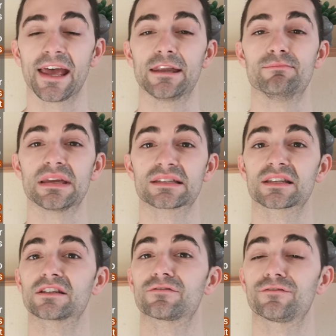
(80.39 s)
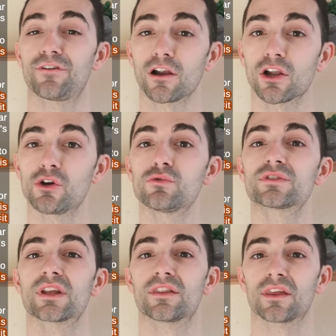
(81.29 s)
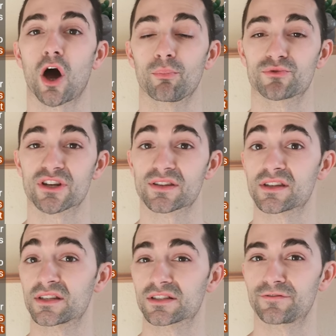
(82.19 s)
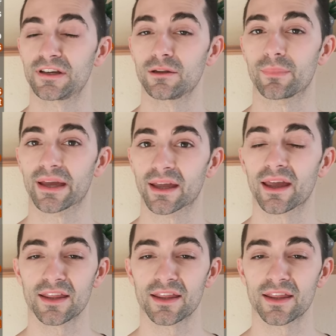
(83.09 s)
it means that it follows the object that it's filming